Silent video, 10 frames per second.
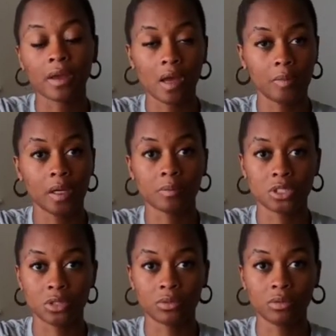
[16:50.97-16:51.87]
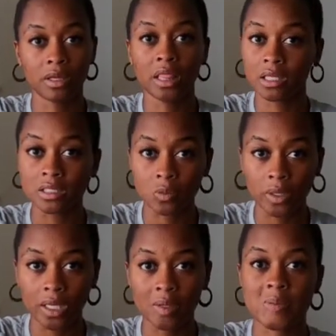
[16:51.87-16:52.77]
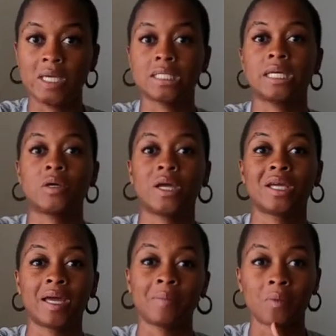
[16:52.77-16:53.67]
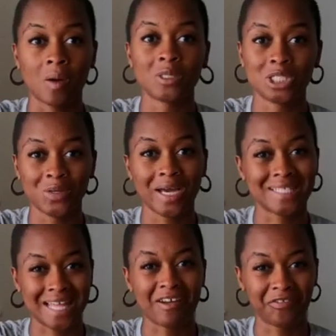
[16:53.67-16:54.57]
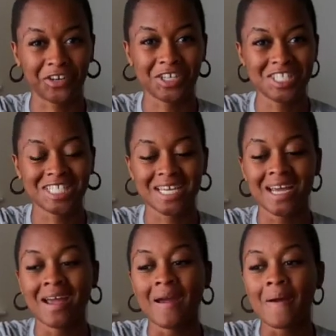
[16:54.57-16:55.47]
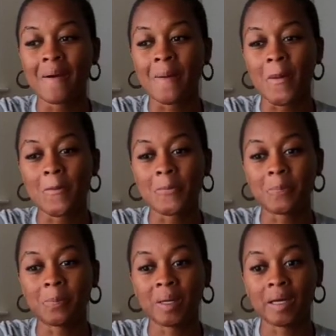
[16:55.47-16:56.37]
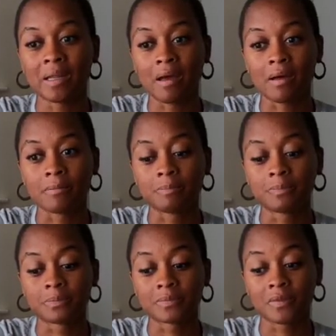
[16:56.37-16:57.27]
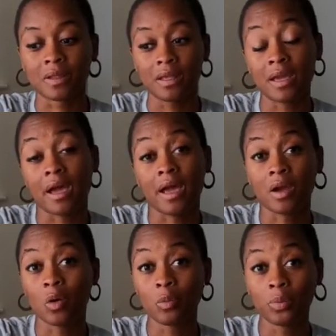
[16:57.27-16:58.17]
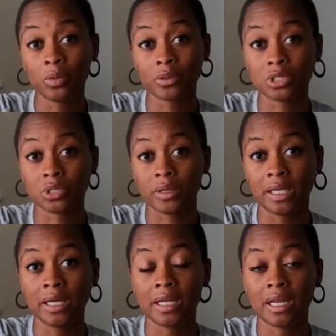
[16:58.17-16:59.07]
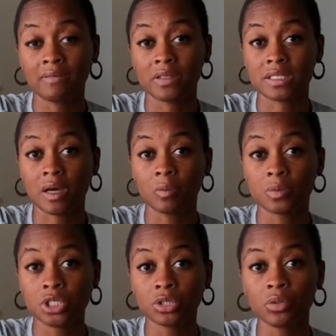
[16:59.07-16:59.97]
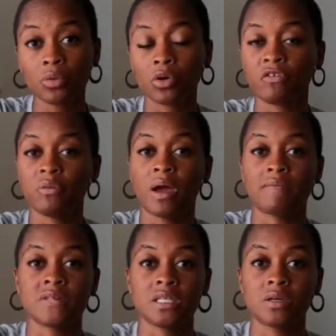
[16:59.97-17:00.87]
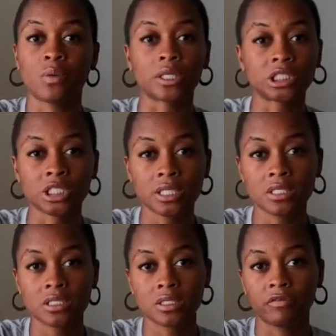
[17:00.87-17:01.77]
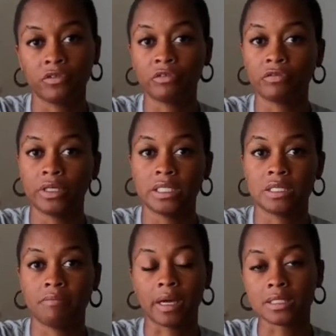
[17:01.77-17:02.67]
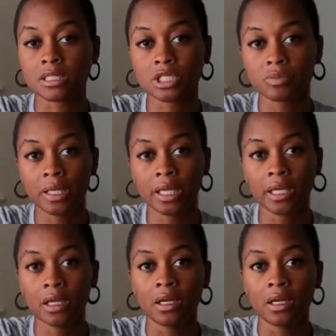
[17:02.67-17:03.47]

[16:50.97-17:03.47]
coming up soon this week, because I know I promised you guys that first. But yeah, I hope you enjoyed it, and if this helped you, or if you have any questions, feel free to message me,